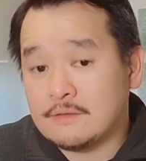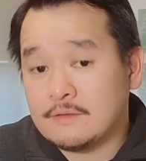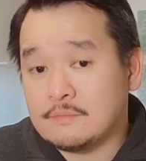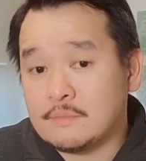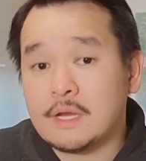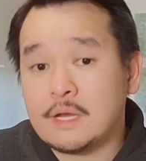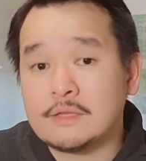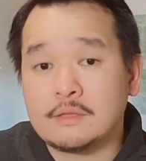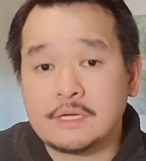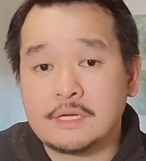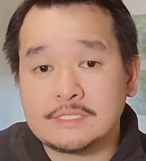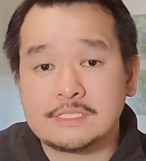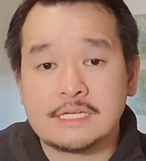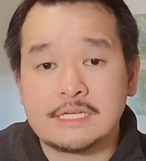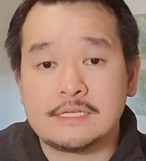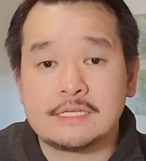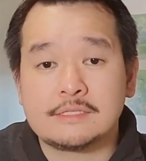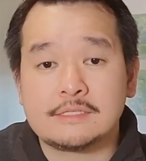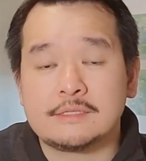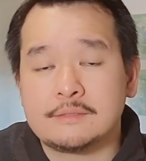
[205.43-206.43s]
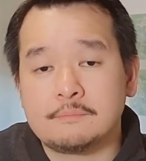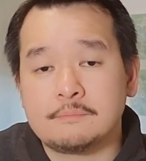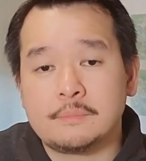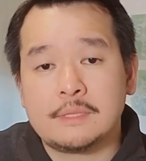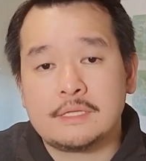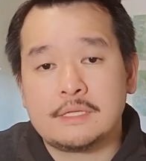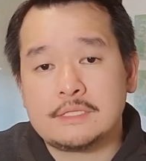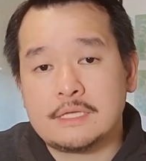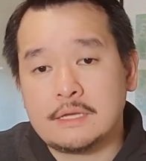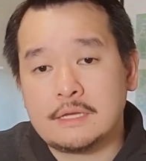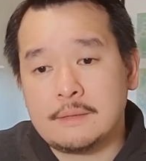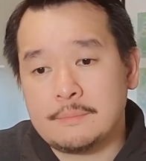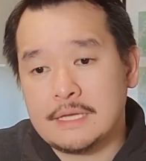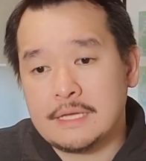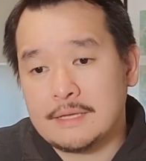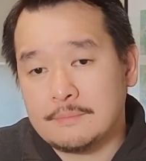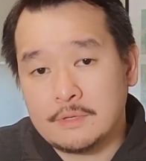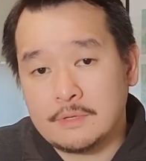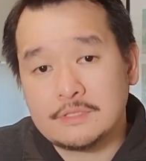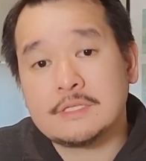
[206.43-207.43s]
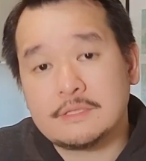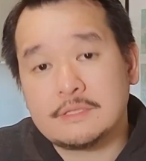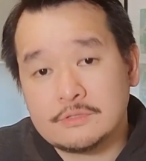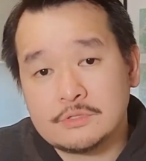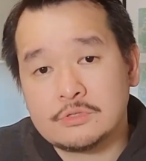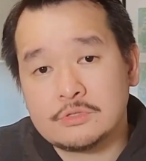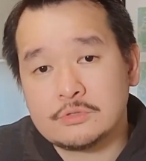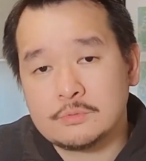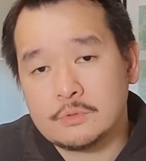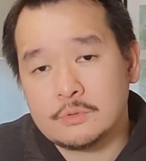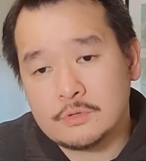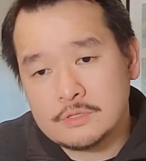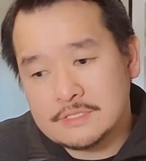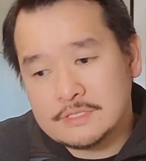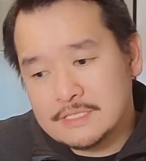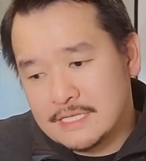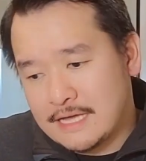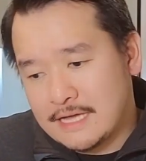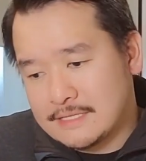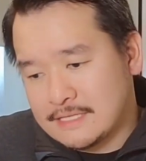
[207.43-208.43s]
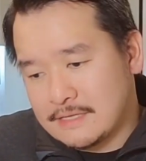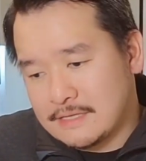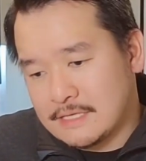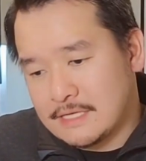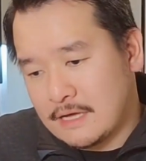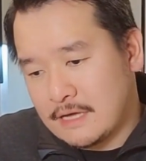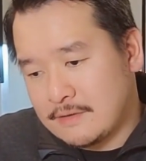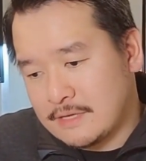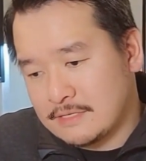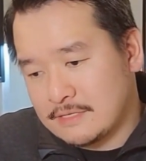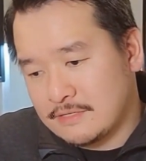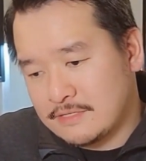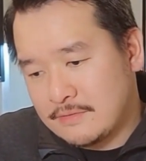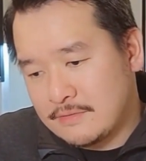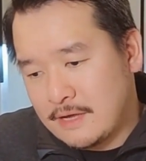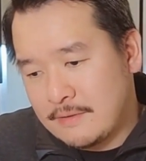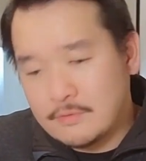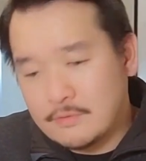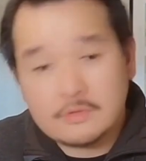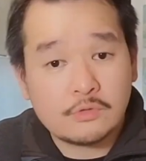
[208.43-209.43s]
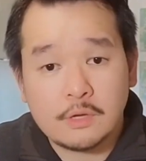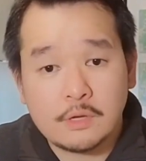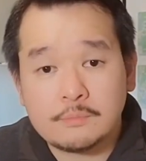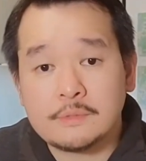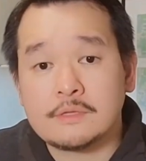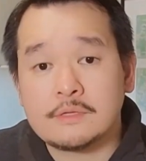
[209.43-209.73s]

Why do I say this? Because there are many positive news reports saying that the loan interest rate will drop.